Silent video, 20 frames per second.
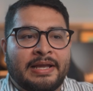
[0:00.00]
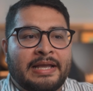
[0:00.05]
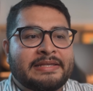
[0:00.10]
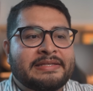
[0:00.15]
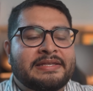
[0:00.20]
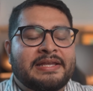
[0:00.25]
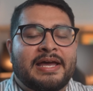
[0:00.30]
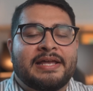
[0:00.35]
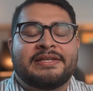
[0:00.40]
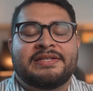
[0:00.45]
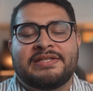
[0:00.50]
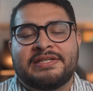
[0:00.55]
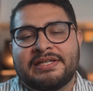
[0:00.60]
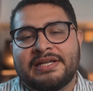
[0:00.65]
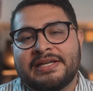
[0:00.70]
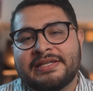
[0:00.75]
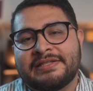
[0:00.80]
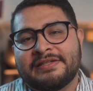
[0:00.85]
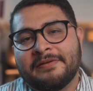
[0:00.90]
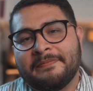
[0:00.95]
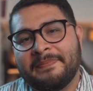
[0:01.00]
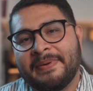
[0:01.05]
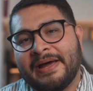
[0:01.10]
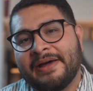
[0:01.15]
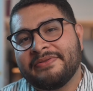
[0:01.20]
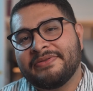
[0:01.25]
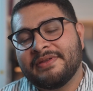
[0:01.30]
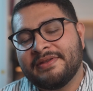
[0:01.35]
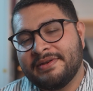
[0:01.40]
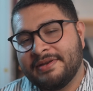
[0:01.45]
It's not just
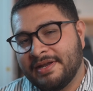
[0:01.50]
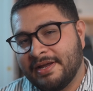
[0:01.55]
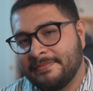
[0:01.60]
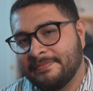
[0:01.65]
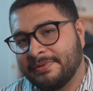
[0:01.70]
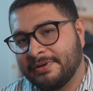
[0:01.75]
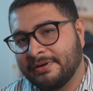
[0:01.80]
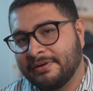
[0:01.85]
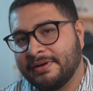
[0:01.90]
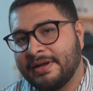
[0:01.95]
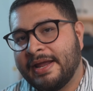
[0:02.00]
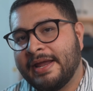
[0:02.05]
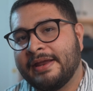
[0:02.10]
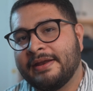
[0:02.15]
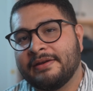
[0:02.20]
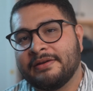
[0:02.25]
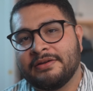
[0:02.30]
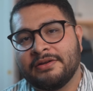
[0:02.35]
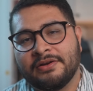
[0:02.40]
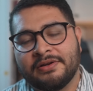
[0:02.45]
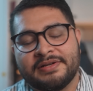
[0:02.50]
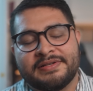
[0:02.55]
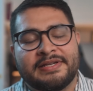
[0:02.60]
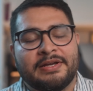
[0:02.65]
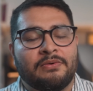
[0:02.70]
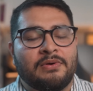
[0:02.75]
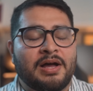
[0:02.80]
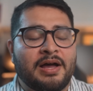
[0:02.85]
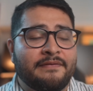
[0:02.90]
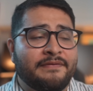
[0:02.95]
about the number. And you're going to
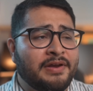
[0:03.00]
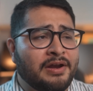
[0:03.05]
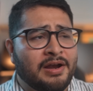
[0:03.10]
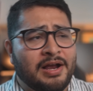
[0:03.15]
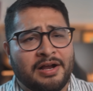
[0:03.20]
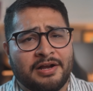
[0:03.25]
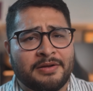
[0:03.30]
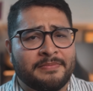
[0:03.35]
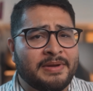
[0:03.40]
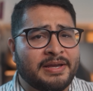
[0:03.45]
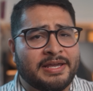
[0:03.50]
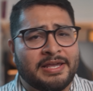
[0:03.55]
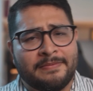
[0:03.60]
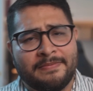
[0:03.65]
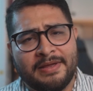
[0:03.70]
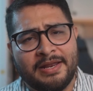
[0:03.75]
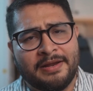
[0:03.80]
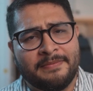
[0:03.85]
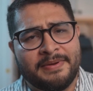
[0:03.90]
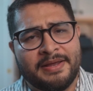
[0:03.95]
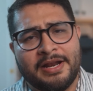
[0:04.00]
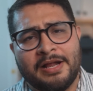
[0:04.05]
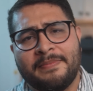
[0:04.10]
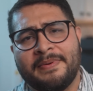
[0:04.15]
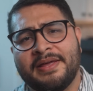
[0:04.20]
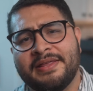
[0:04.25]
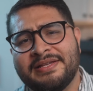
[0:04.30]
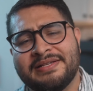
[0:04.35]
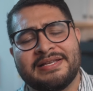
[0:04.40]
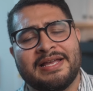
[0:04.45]
say, well, Javier, how come I keep getting beat out
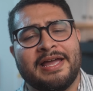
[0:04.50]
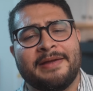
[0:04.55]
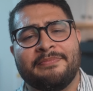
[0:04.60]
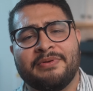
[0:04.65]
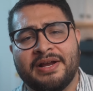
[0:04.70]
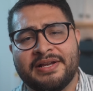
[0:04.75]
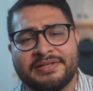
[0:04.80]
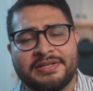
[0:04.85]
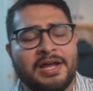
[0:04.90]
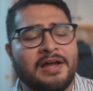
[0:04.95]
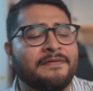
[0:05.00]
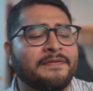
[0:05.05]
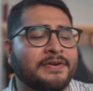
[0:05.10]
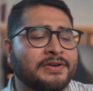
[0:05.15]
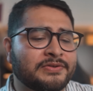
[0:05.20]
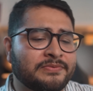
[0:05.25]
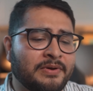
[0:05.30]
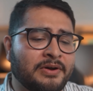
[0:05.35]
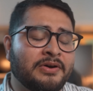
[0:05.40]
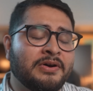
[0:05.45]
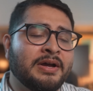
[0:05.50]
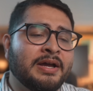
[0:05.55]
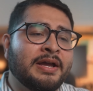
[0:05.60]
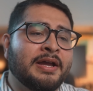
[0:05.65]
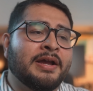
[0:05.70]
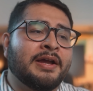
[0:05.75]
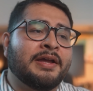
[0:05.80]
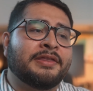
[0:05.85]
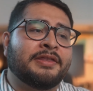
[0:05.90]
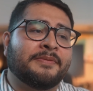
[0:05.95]
by these high-priced offers? Well,
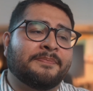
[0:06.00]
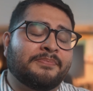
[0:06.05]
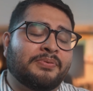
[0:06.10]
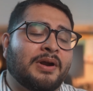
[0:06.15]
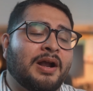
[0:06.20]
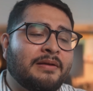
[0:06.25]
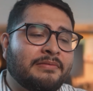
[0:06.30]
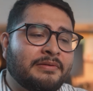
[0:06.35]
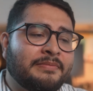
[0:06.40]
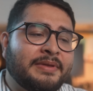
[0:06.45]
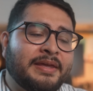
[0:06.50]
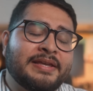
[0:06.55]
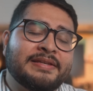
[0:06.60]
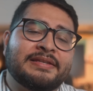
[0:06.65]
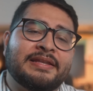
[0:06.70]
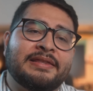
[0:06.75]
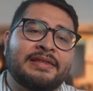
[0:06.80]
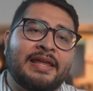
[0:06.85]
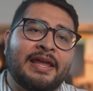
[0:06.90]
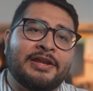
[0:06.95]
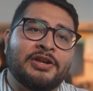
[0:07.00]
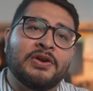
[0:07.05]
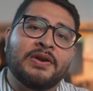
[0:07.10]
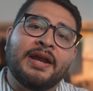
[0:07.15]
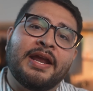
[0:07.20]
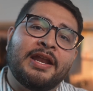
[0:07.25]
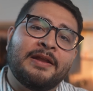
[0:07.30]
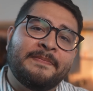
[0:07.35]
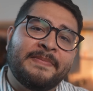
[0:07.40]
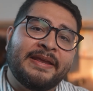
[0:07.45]
the problem is that you're
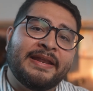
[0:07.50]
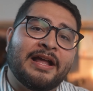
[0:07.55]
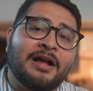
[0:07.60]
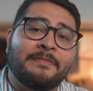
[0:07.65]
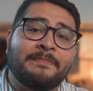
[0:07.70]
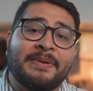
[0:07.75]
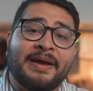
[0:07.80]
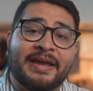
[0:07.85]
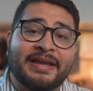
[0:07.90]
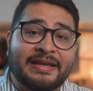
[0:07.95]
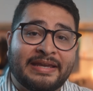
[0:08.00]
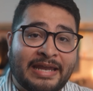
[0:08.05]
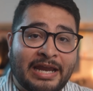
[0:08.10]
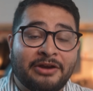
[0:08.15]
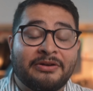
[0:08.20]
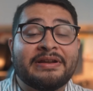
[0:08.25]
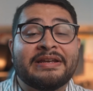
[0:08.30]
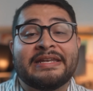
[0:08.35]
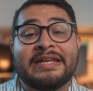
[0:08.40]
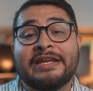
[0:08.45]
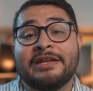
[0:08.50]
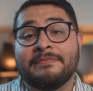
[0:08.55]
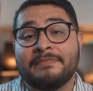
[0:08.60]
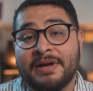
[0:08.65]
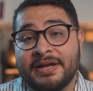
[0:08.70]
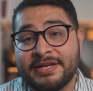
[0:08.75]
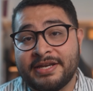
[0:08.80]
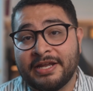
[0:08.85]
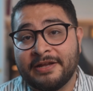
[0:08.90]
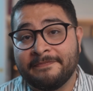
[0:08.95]
getting beat out by guaranteed
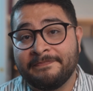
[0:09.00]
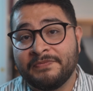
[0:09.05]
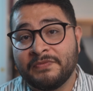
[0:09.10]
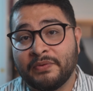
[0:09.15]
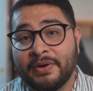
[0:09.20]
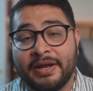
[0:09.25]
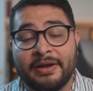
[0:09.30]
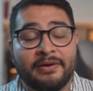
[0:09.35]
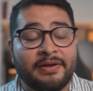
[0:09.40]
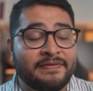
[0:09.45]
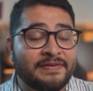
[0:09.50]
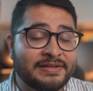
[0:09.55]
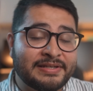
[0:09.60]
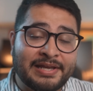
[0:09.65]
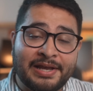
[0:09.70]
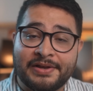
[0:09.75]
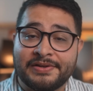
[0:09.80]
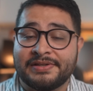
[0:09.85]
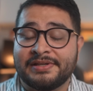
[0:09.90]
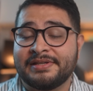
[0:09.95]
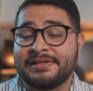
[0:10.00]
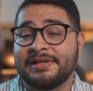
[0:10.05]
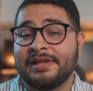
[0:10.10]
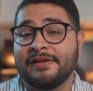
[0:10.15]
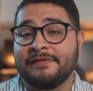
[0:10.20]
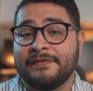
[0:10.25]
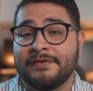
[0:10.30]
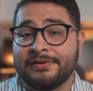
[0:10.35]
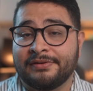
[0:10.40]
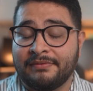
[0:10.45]
money, right? If this house is
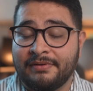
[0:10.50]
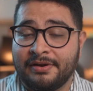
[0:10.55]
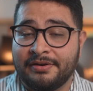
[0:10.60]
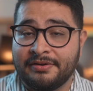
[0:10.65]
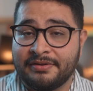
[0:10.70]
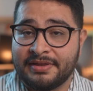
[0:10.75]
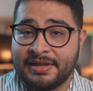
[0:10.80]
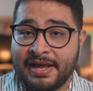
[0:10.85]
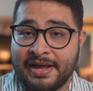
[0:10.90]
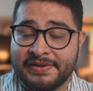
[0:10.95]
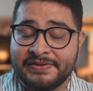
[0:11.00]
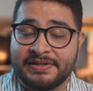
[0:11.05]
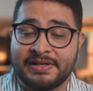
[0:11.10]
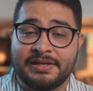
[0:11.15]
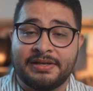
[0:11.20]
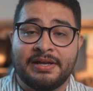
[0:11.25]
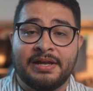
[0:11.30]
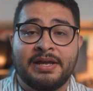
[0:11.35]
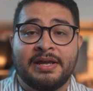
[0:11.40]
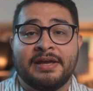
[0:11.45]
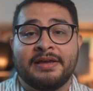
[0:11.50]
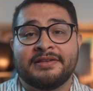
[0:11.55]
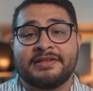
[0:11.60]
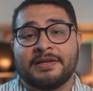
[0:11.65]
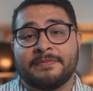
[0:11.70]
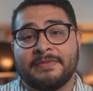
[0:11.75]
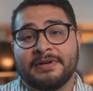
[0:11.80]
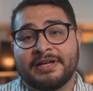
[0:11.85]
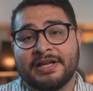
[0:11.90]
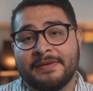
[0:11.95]
selling for $300,000,
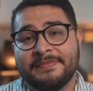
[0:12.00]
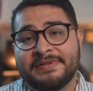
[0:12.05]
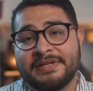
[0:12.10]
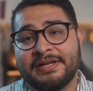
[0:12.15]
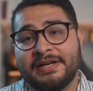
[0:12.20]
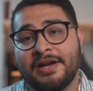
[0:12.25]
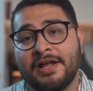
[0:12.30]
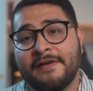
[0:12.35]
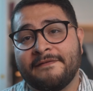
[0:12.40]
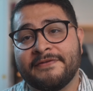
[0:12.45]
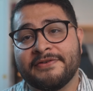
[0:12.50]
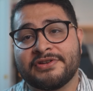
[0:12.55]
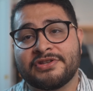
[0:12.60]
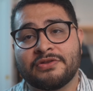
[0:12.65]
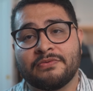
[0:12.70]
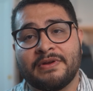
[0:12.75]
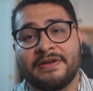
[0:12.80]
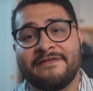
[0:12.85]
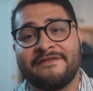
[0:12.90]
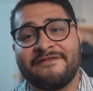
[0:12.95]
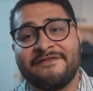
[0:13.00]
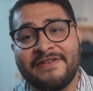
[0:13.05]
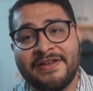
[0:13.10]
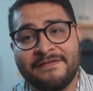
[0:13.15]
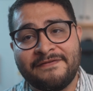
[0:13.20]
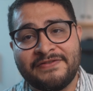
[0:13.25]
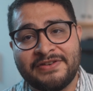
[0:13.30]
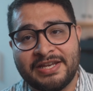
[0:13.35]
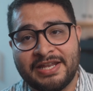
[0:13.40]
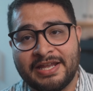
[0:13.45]
someone comes in and offers
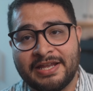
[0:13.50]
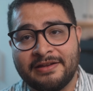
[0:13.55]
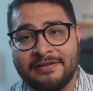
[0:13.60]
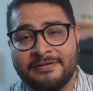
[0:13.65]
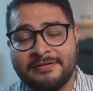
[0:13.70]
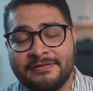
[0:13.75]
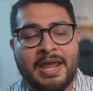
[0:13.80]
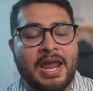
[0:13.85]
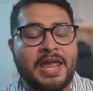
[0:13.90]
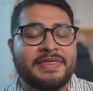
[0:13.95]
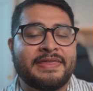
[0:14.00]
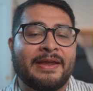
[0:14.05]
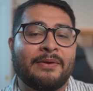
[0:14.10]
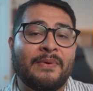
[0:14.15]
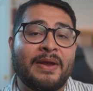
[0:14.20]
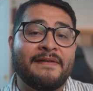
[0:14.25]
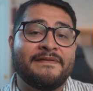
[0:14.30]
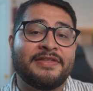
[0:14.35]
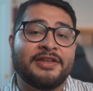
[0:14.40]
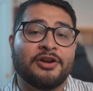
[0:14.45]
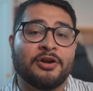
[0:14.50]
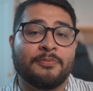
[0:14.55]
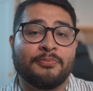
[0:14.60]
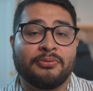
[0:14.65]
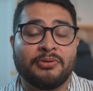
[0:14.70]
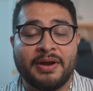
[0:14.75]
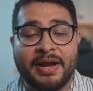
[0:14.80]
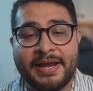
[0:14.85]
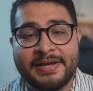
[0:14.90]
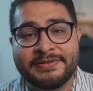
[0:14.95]
$350,000, and they waive their
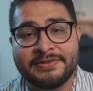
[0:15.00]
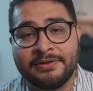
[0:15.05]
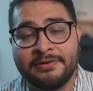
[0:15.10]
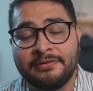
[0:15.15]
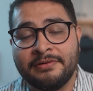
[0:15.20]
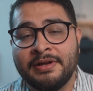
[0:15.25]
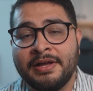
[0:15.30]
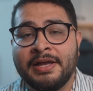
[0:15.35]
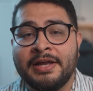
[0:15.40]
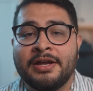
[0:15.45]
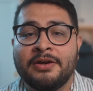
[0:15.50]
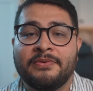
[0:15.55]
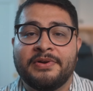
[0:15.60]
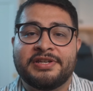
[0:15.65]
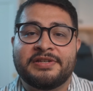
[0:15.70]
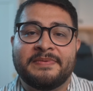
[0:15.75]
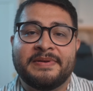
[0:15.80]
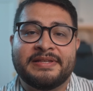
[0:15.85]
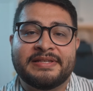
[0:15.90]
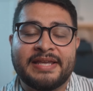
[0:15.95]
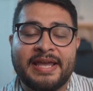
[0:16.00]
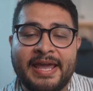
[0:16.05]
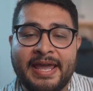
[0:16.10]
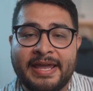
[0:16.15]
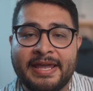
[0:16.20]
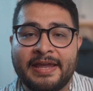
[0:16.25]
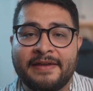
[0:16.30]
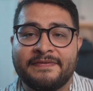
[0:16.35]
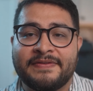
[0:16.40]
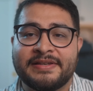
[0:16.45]
appraisal, which means,
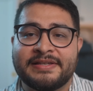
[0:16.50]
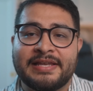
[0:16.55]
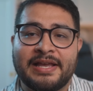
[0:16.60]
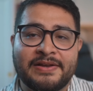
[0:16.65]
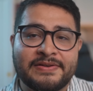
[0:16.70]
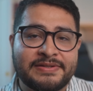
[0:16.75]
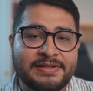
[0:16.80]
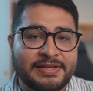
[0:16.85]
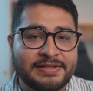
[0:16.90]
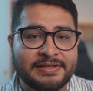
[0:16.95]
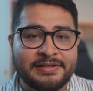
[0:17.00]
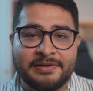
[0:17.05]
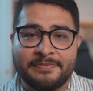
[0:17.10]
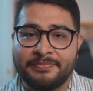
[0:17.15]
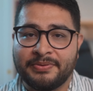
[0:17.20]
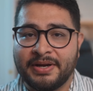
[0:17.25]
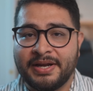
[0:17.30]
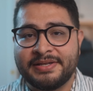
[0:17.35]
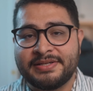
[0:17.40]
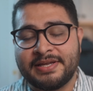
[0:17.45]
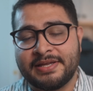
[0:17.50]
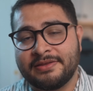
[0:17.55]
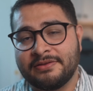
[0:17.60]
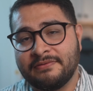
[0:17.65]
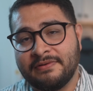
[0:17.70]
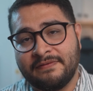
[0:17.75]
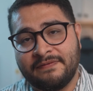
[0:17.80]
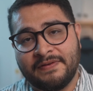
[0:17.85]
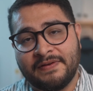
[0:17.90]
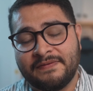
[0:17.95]
hey, if this house doesn't appraise at
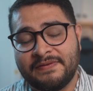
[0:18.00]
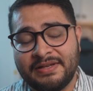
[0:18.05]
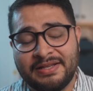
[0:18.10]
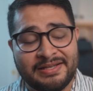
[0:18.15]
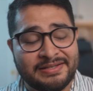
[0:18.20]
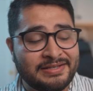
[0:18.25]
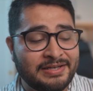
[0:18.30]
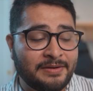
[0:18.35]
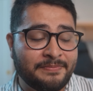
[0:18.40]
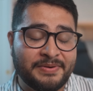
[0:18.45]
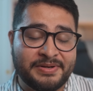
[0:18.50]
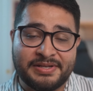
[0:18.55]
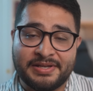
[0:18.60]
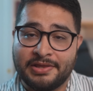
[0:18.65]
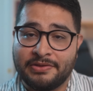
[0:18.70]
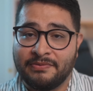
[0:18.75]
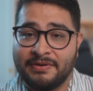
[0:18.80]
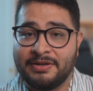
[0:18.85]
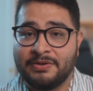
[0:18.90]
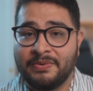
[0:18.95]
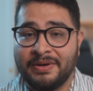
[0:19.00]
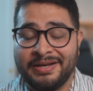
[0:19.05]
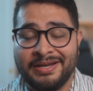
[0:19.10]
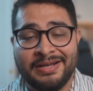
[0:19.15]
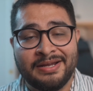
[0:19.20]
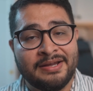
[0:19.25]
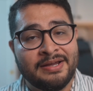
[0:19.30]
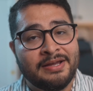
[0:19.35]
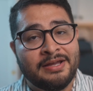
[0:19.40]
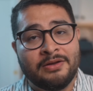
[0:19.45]
$350,000, let's say it appraises at
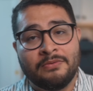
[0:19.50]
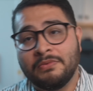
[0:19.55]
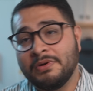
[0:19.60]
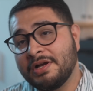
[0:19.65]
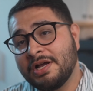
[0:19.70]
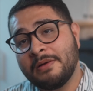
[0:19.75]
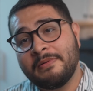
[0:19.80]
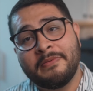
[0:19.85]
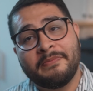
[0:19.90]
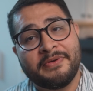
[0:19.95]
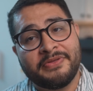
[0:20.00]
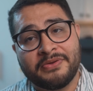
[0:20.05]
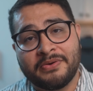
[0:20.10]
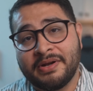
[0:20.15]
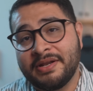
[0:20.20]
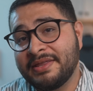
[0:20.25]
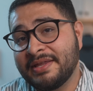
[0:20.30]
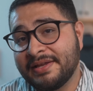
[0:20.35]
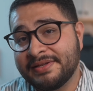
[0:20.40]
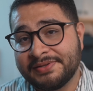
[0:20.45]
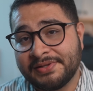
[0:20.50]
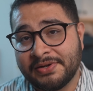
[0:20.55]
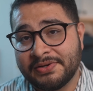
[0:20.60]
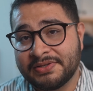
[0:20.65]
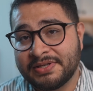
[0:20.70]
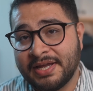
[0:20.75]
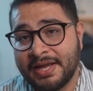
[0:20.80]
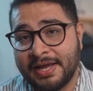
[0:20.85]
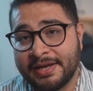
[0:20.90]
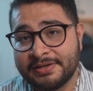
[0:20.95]
$320,000, we'll come up with
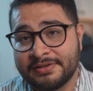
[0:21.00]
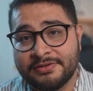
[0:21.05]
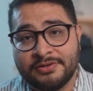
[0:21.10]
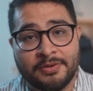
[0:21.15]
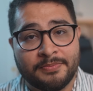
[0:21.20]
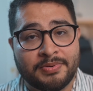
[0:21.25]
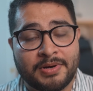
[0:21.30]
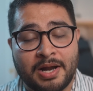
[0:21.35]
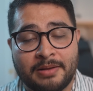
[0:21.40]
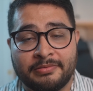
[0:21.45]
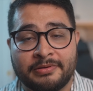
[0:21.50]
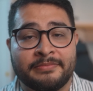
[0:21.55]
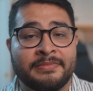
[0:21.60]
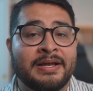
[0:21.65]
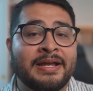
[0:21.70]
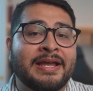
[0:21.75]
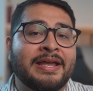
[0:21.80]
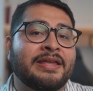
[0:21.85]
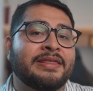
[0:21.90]
$30,000 cash, no problem.